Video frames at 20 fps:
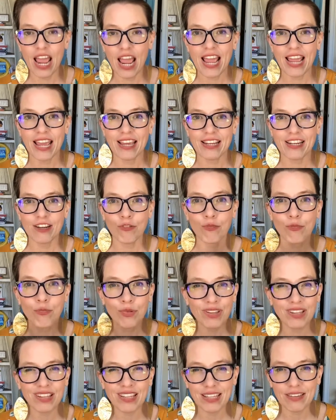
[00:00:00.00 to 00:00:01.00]
and
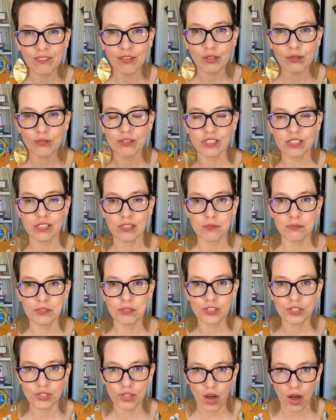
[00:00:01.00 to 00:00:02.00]
really give you some
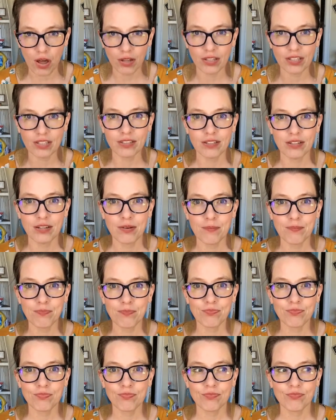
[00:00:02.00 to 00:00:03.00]
solid
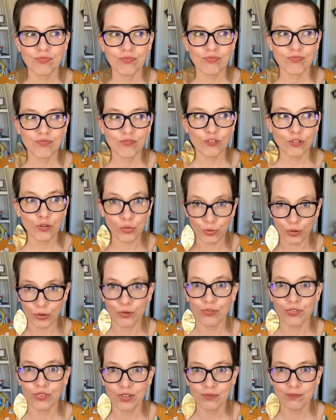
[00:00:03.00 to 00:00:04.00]

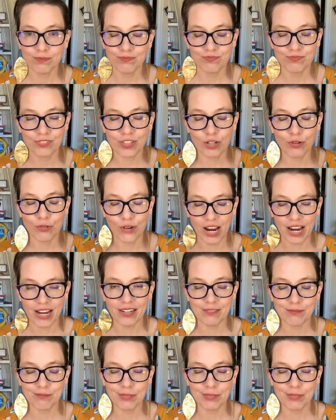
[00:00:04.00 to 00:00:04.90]
truth right?